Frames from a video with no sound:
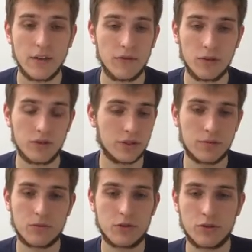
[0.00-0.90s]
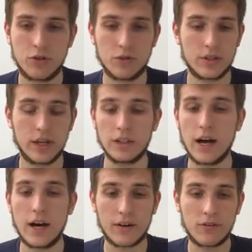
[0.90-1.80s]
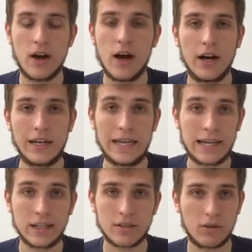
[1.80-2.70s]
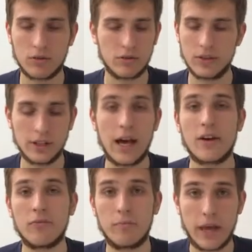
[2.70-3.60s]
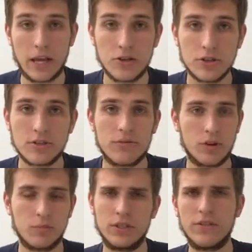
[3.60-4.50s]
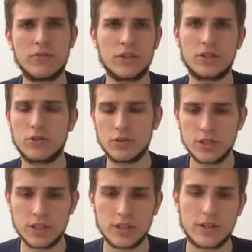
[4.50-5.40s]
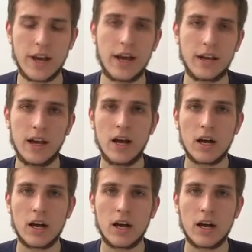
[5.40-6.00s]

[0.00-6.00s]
If you just choose a lot of links or a lot of pages from different sources, then